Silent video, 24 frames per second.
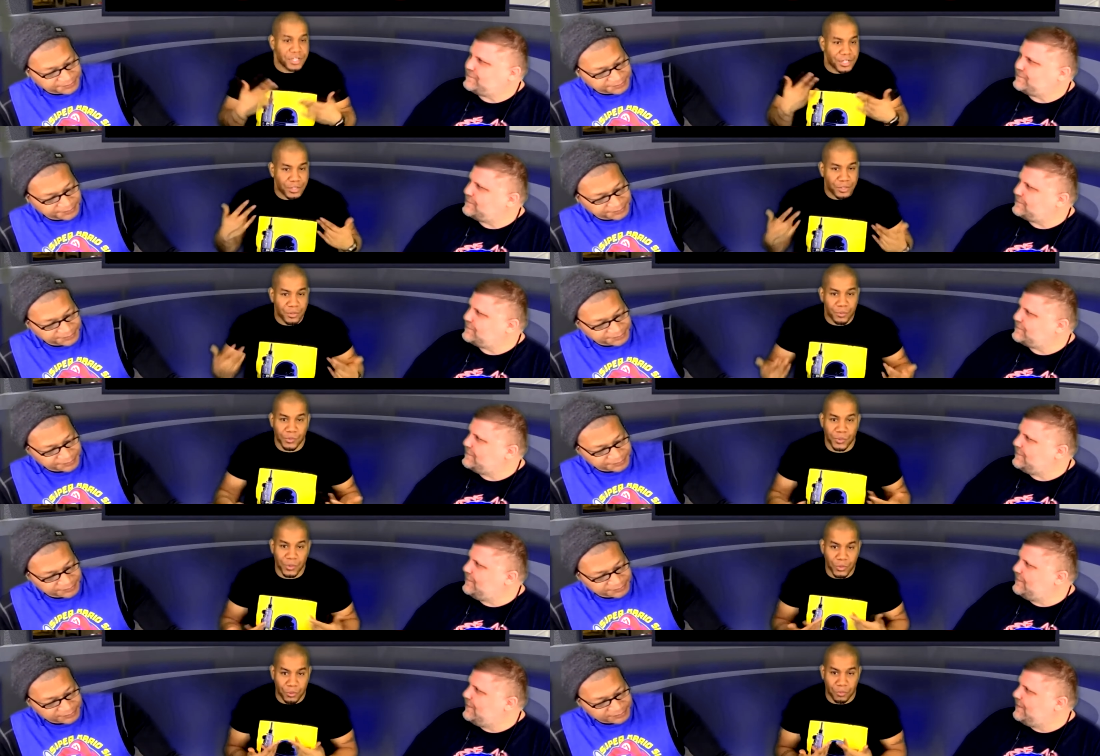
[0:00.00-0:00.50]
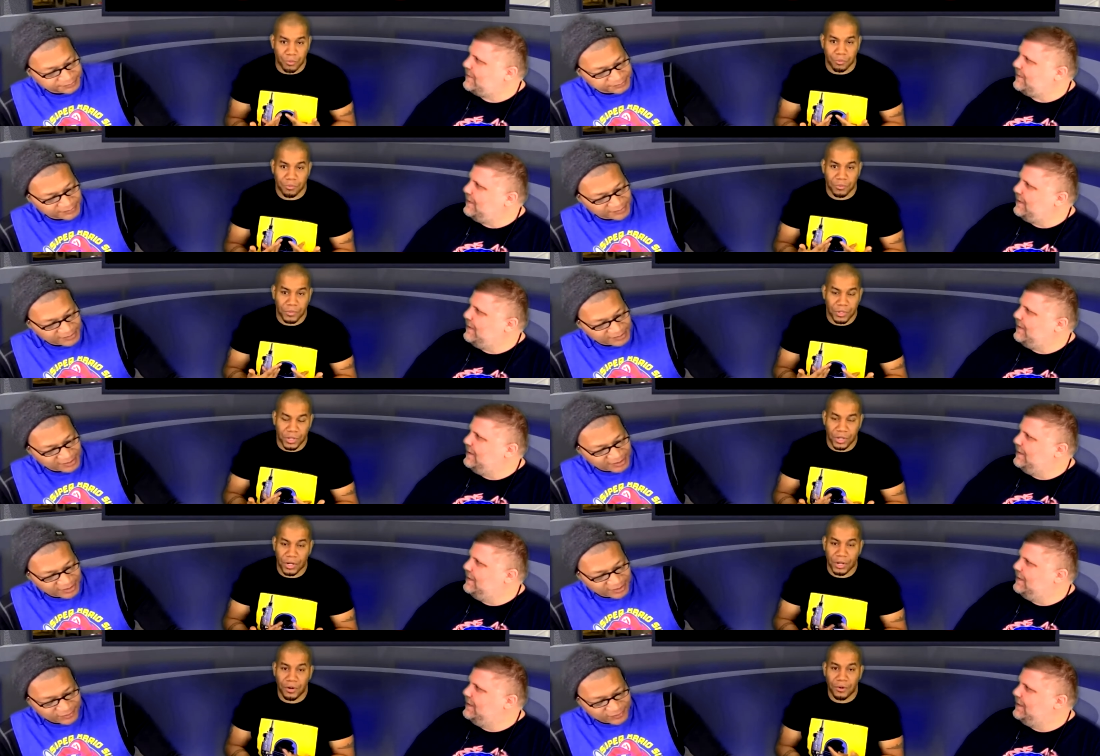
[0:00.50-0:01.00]
Speaker 1: in the
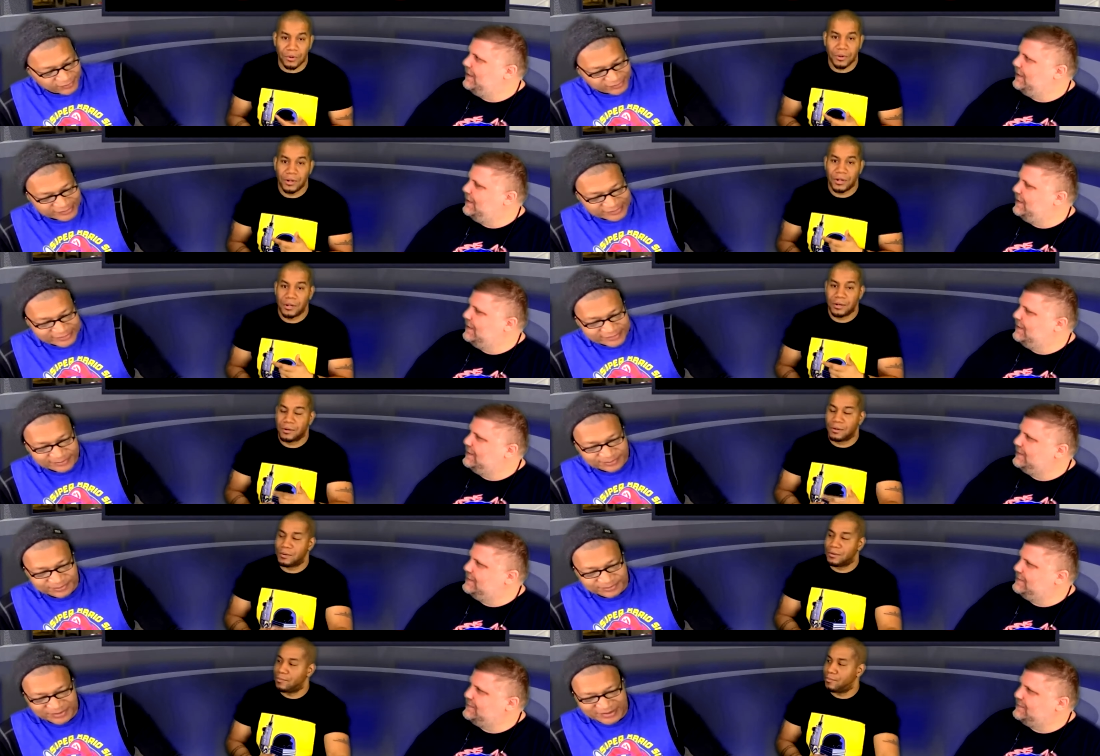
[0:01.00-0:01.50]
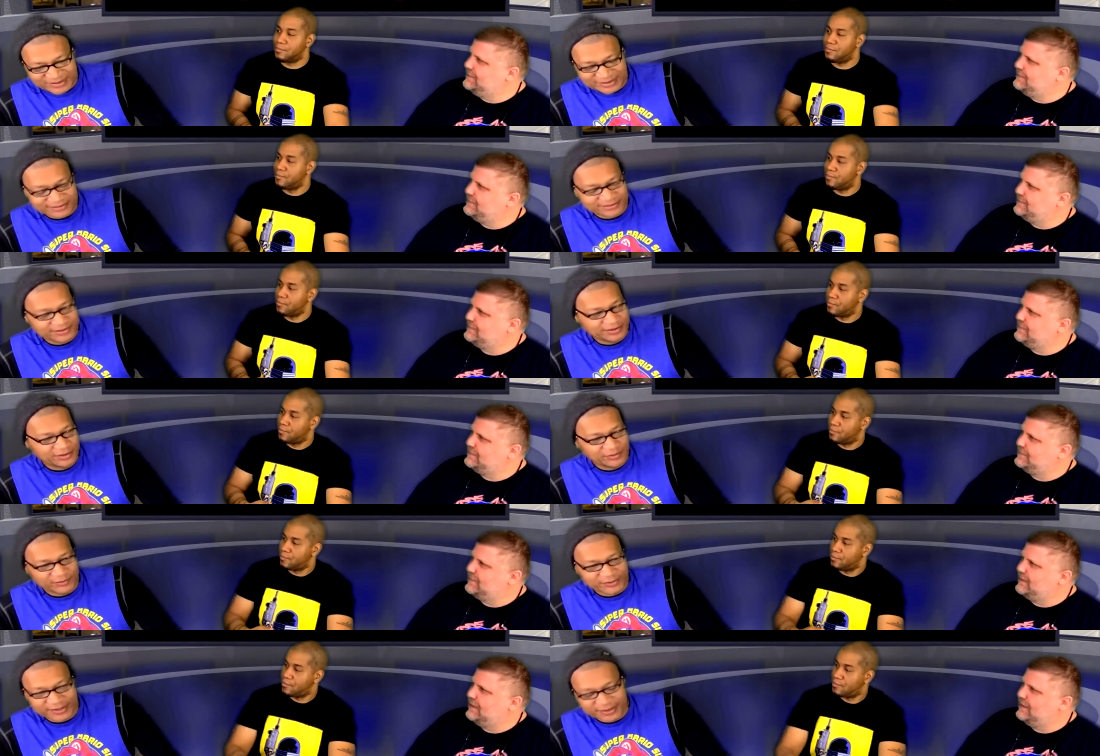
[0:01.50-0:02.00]
room. There would be
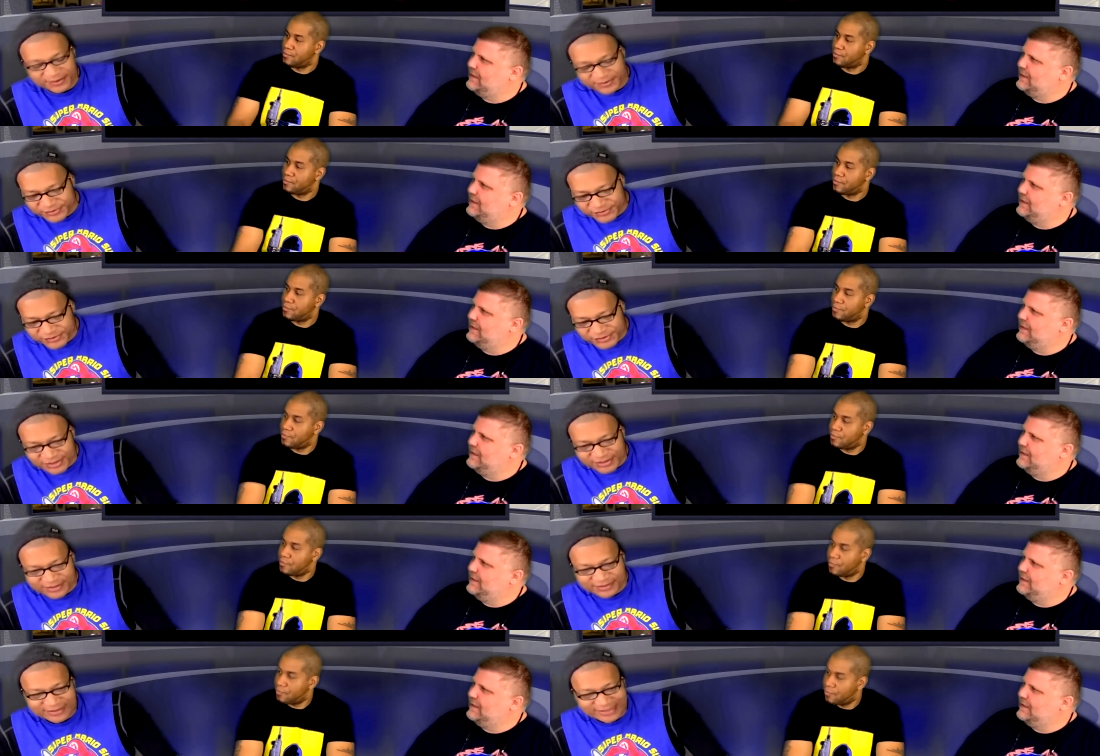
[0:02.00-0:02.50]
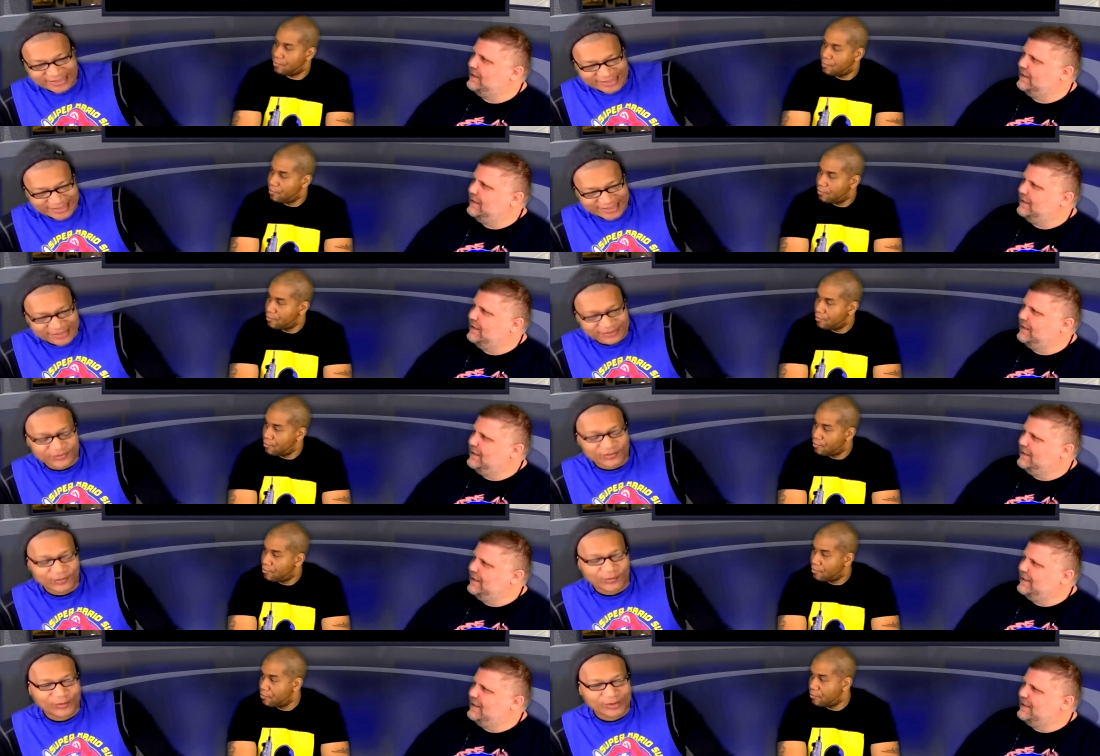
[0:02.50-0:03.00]
no energy in
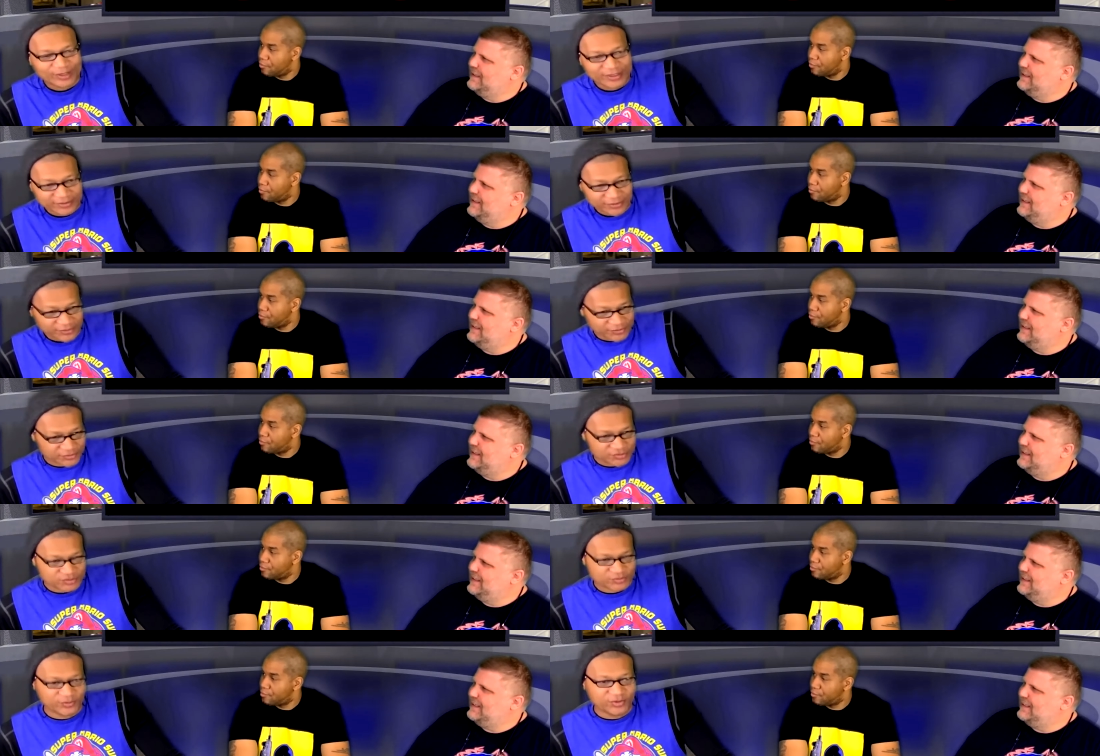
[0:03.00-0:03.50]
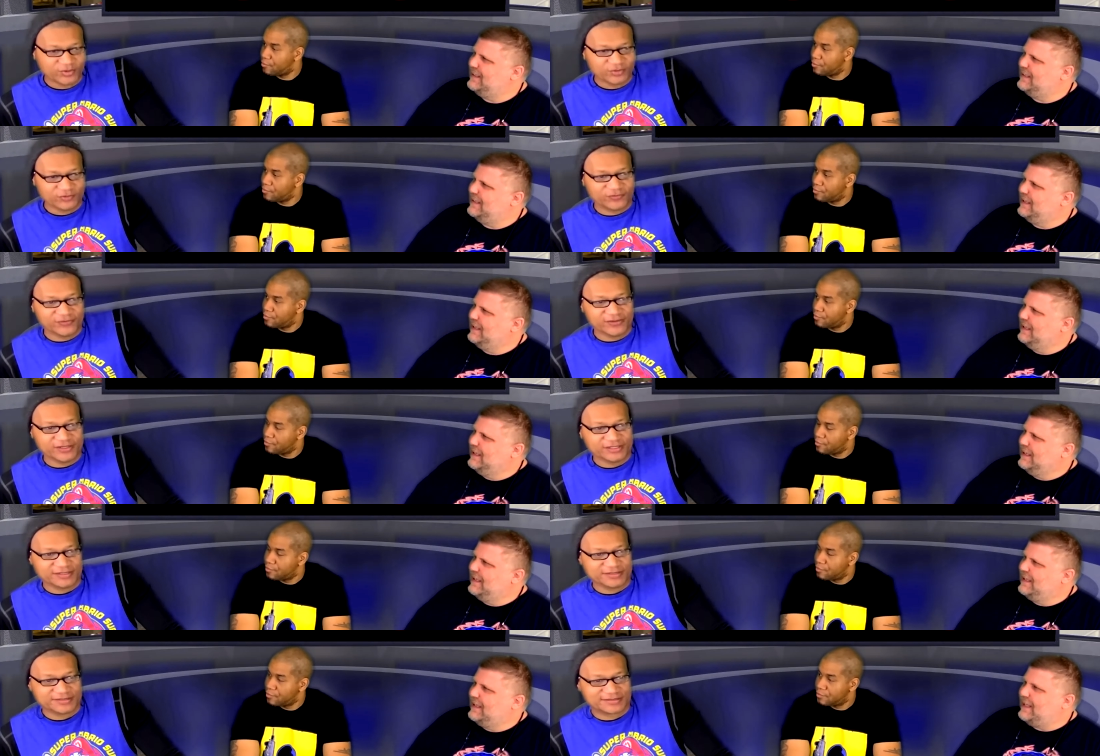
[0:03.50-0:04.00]
either one of those
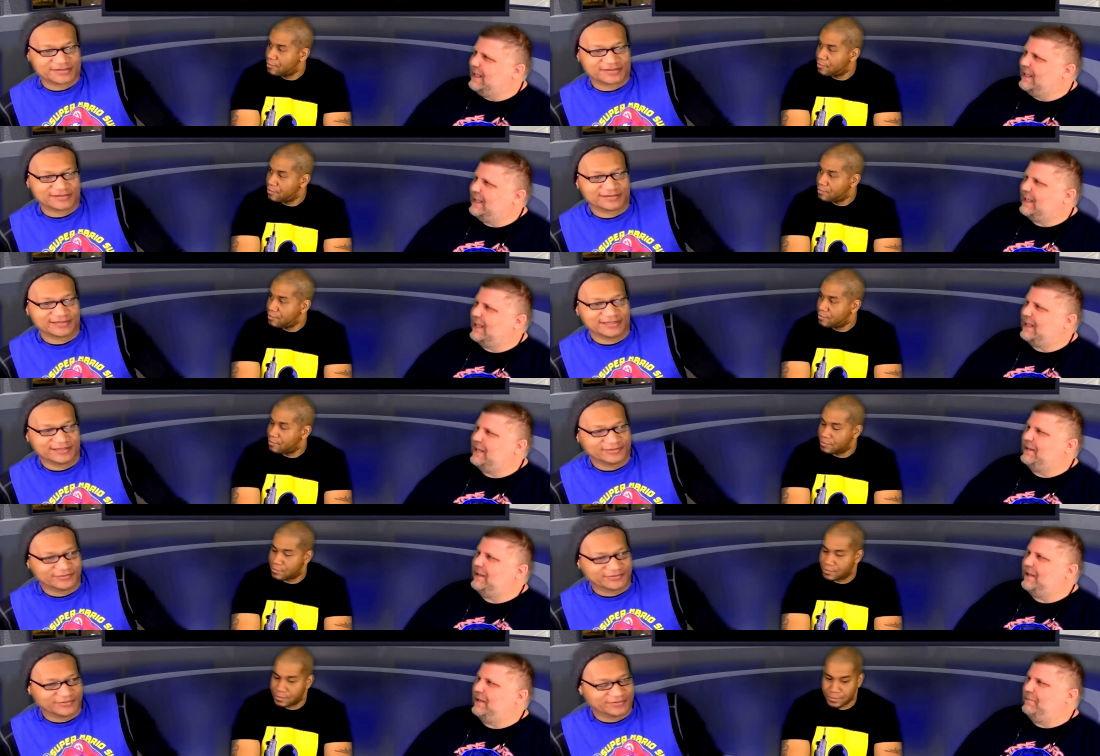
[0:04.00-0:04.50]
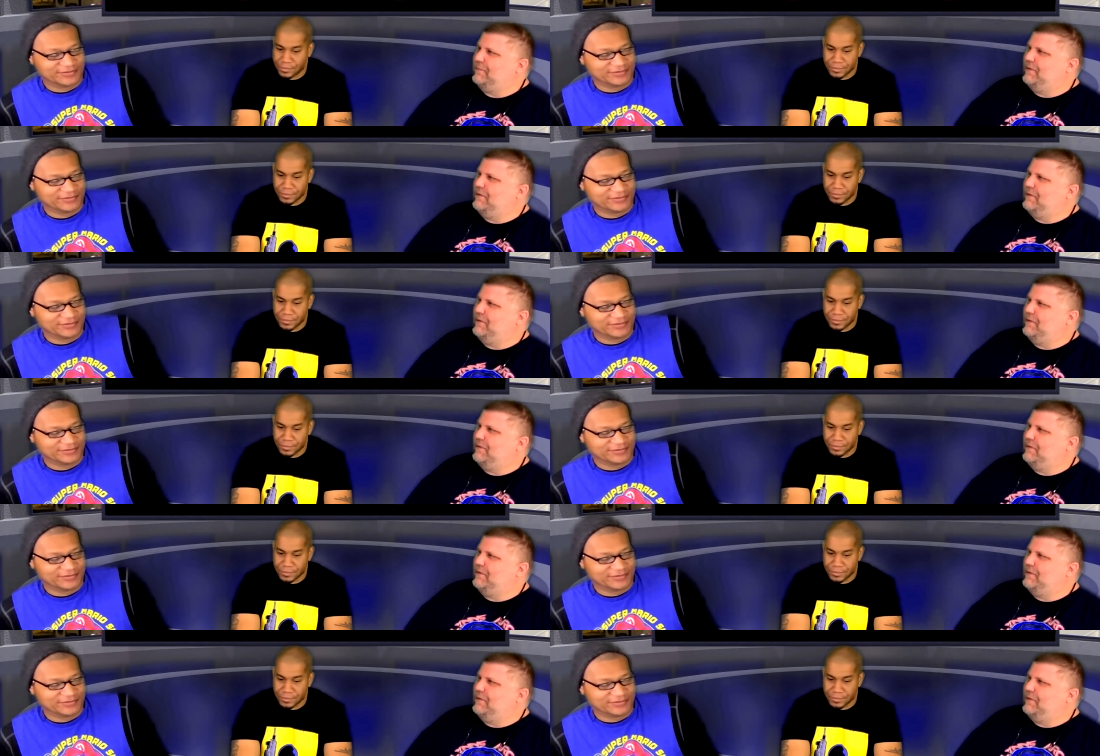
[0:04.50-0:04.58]
movies. Yeah, that